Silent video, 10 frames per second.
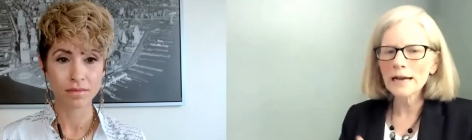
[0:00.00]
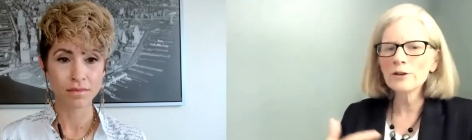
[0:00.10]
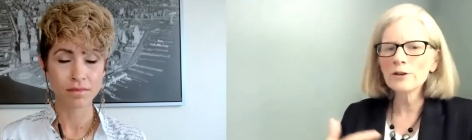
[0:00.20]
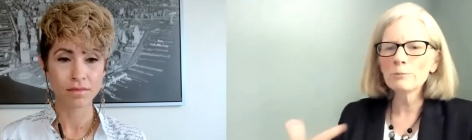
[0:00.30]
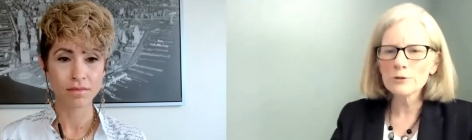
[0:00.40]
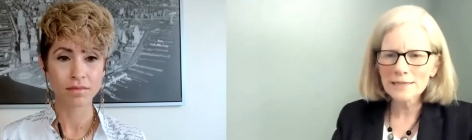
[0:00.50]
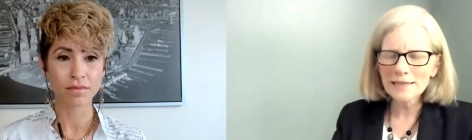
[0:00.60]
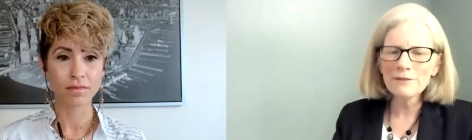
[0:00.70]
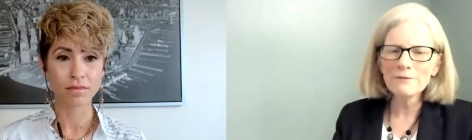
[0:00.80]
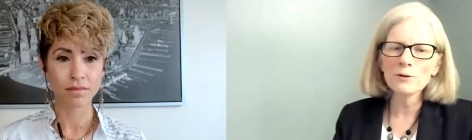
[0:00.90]
Speaker 1: how you
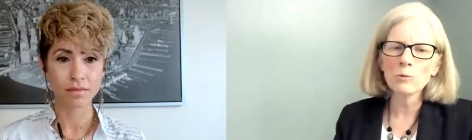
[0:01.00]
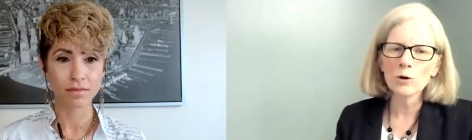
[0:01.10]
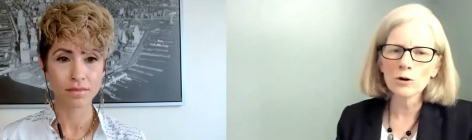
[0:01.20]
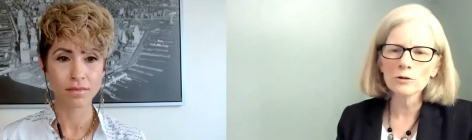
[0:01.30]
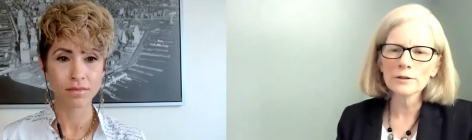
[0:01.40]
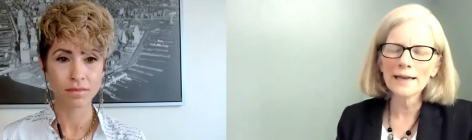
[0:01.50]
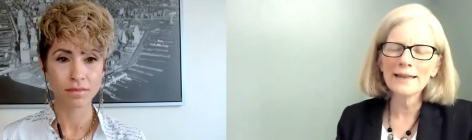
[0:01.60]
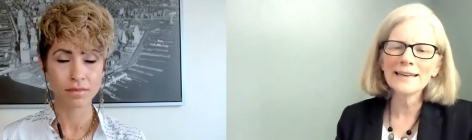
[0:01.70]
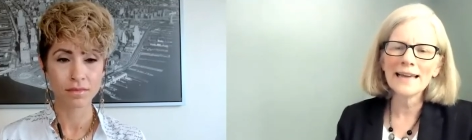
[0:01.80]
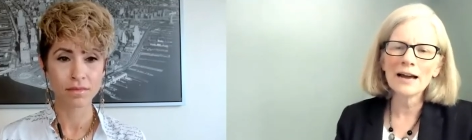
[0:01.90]
perceive the world,
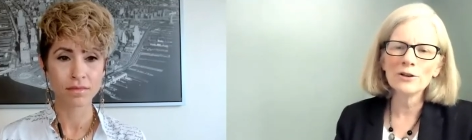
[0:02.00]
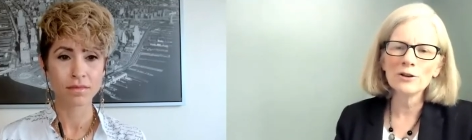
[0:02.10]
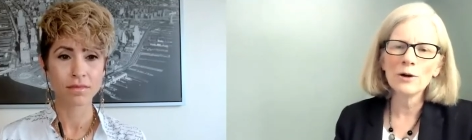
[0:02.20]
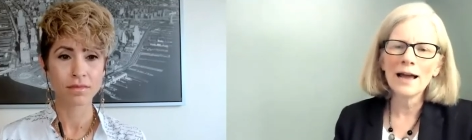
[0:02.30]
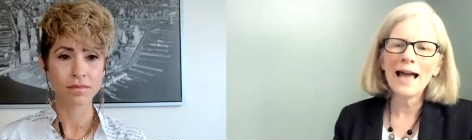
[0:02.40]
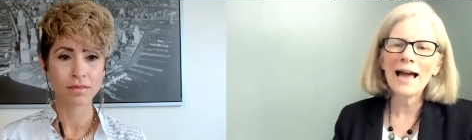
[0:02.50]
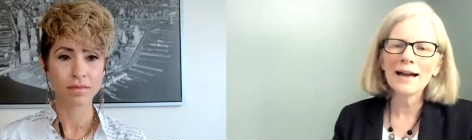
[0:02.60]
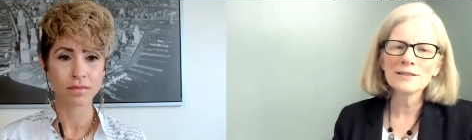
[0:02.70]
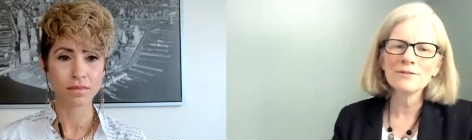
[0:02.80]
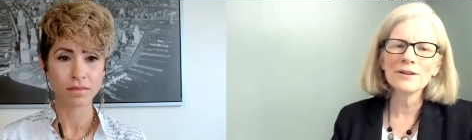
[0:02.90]
and then how you
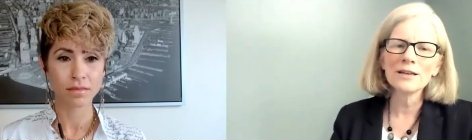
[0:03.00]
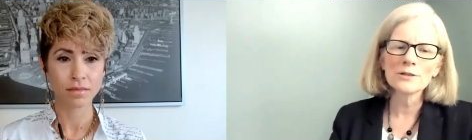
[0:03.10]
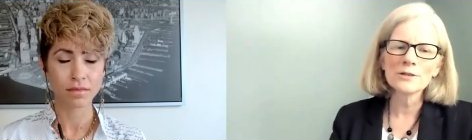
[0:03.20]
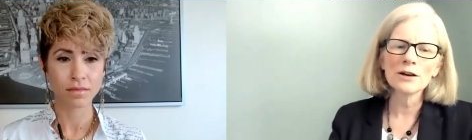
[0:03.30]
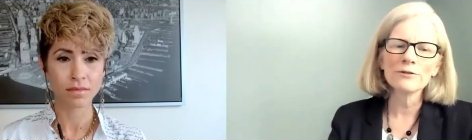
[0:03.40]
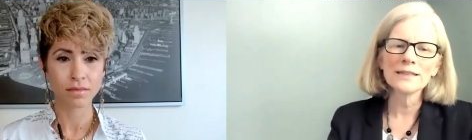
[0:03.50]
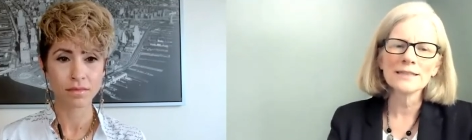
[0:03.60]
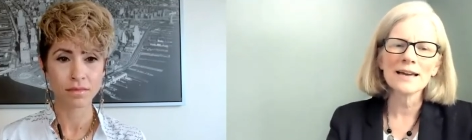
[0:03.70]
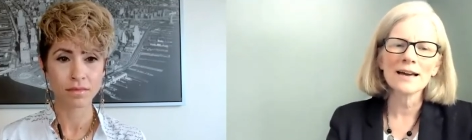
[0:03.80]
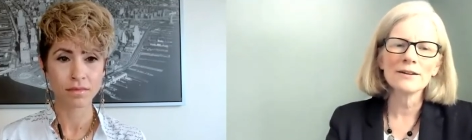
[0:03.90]
activate yourself
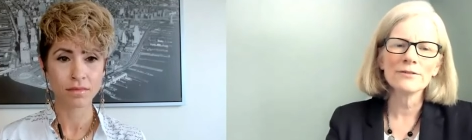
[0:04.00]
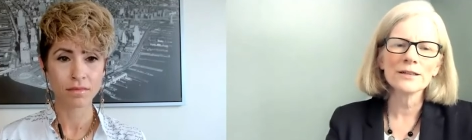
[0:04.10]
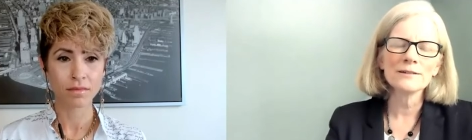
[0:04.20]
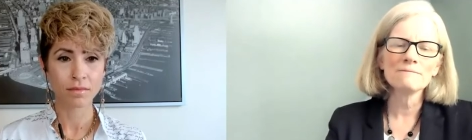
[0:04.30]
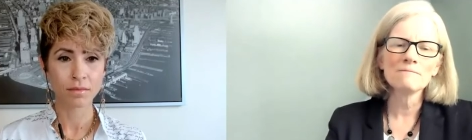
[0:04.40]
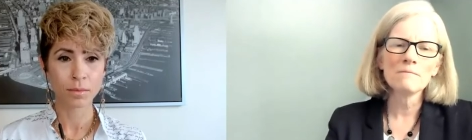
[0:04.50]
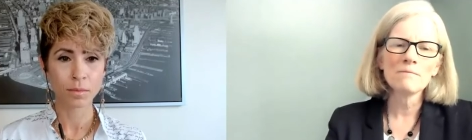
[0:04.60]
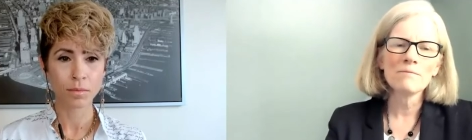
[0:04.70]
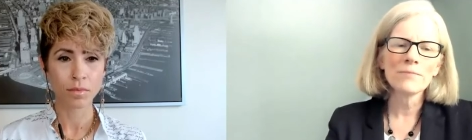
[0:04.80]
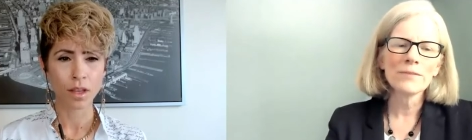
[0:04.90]
inside of it.
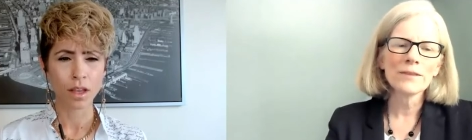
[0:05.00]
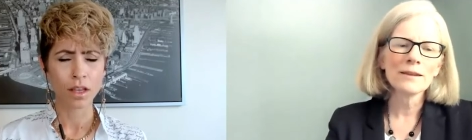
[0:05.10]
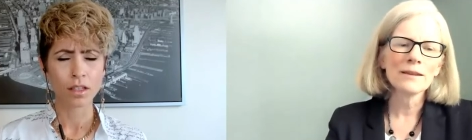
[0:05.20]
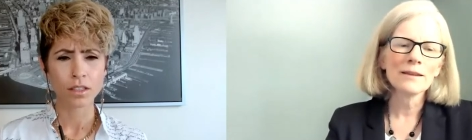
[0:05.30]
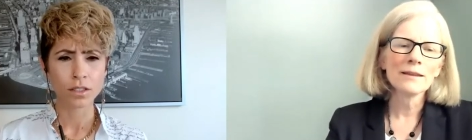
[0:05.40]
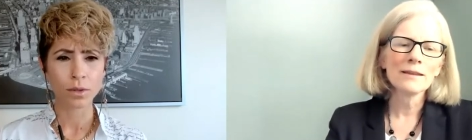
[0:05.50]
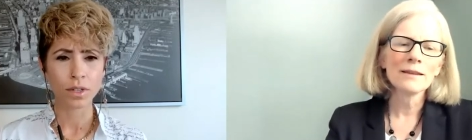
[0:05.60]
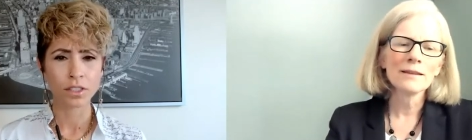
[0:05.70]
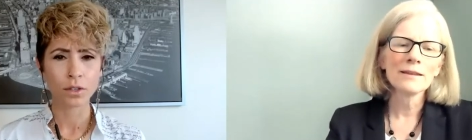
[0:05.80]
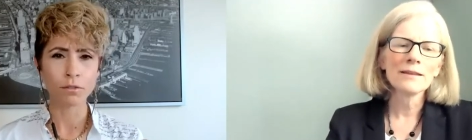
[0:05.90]
Speaker 2: So
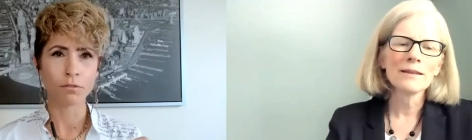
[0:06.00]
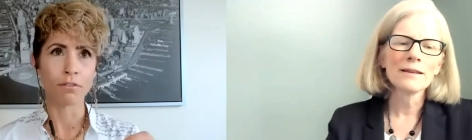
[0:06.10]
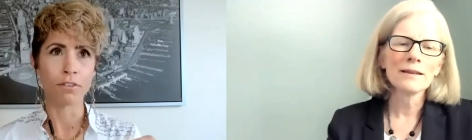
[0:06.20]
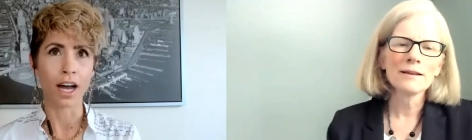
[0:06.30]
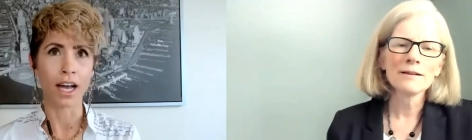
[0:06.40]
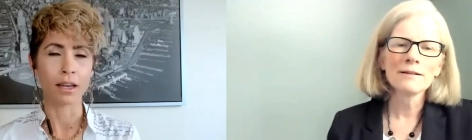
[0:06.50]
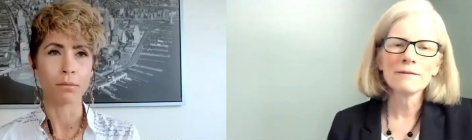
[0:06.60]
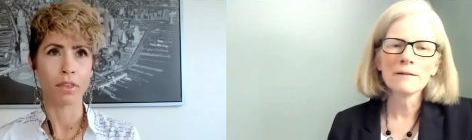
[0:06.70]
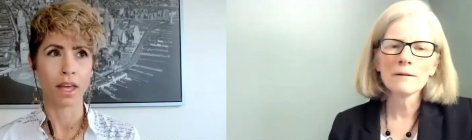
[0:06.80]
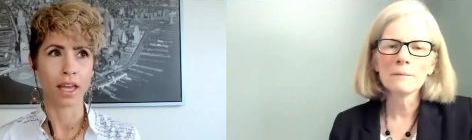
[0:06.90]
is your
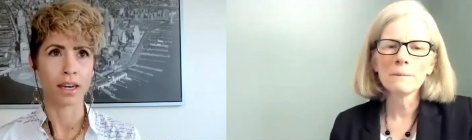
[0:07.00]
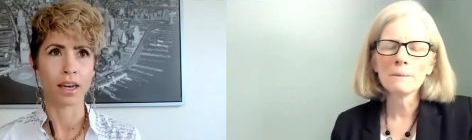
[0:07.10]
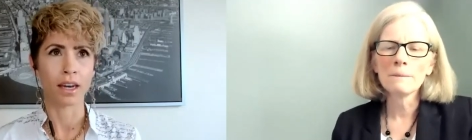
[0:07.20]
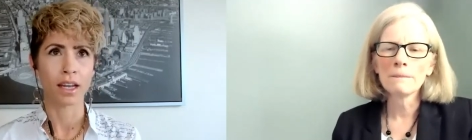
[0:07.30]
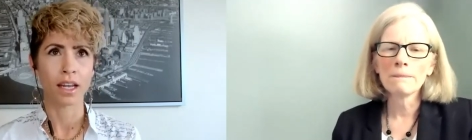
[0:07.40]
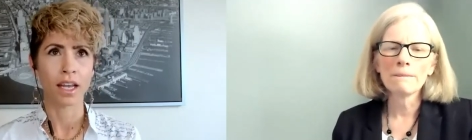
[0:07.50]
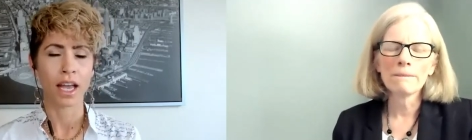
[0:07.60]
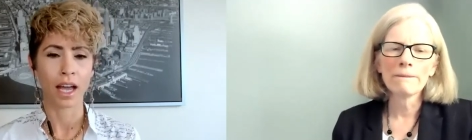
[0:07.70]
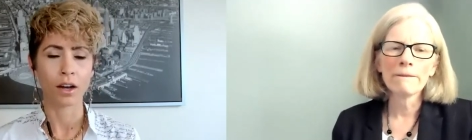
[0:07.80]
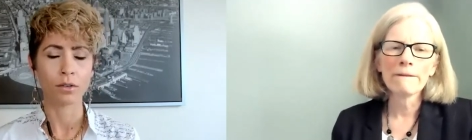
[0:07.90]
vibe then
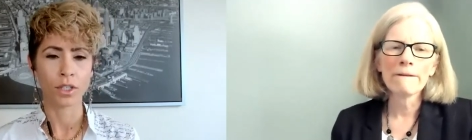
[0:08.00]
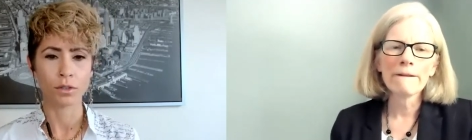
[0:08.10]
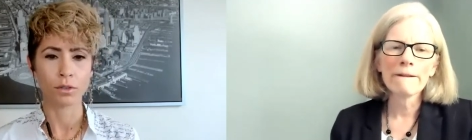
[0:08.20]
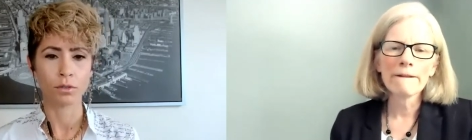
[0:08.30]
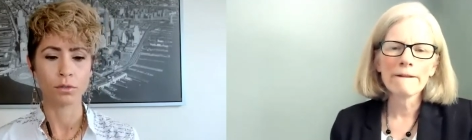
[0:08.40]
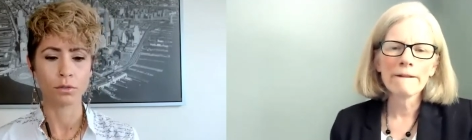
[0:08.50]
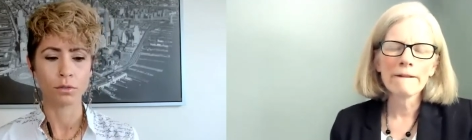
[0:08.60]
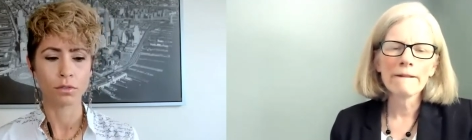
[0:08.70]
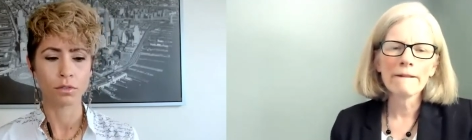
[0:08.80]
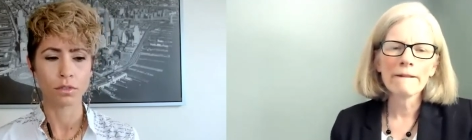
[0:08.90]
how you
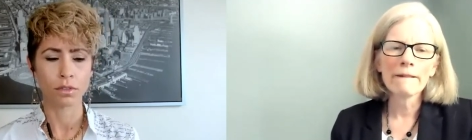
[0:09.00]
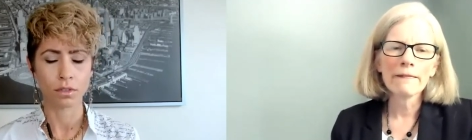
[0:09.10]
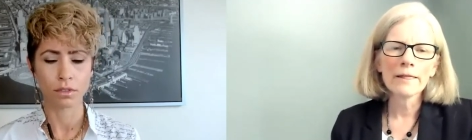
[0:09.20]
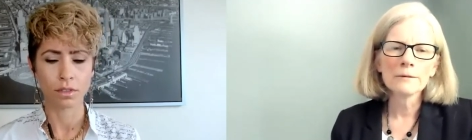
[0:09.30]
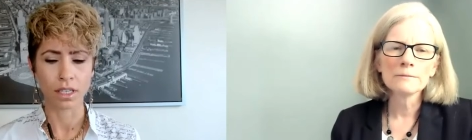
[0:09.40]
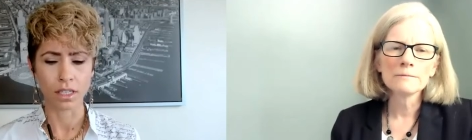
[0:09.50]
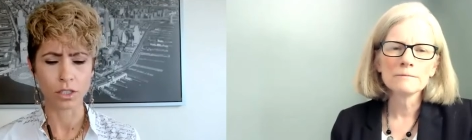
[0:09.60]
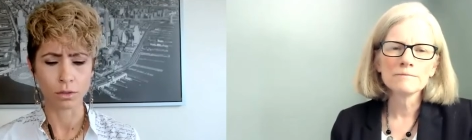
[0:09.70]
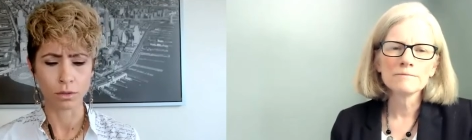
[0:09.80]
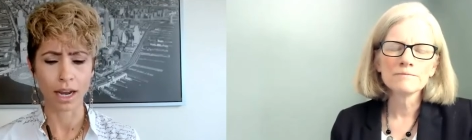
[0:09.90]

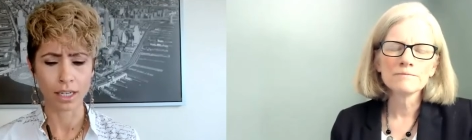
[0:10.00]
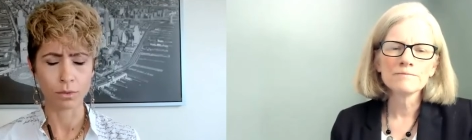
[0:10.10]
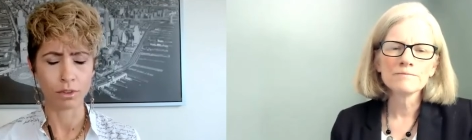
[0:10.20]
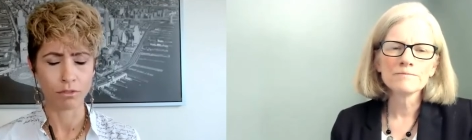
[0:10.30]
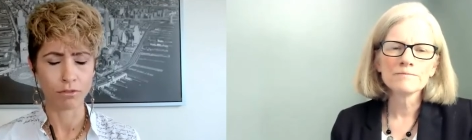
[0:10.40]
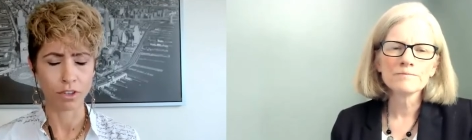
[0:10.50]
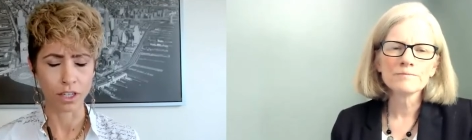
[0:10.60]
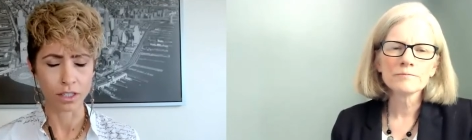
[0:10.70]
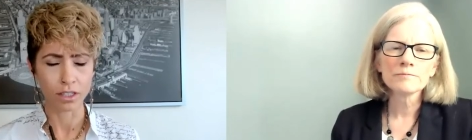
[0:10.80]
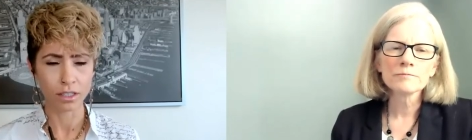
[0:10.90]
interact with
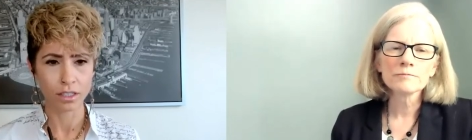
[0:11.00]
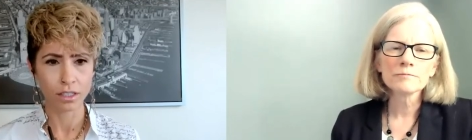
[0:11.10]
fear?